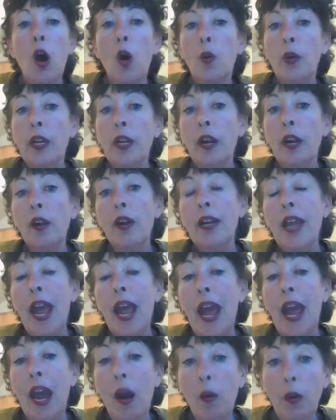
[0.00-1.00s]
We are an
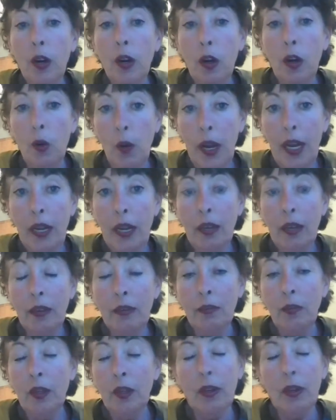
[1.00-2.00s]
hour away.
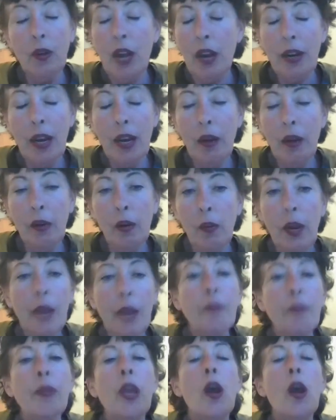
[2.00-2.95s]
We're not an hour away.